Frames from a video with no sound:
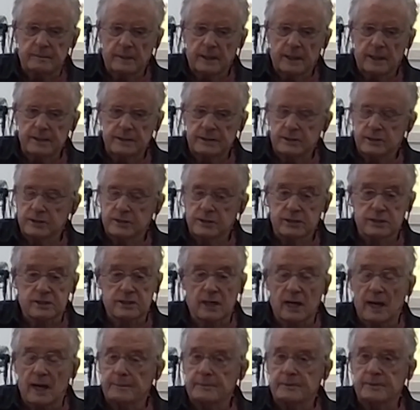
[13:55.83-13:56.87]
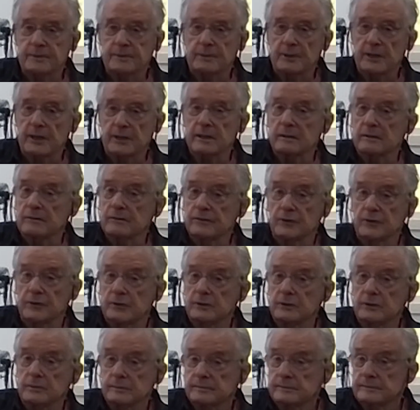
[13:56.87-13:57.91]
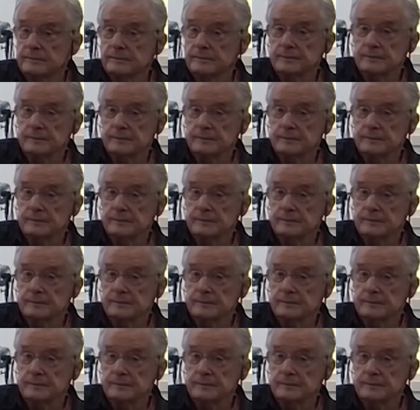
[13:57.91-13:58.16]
I just stopped playing the flute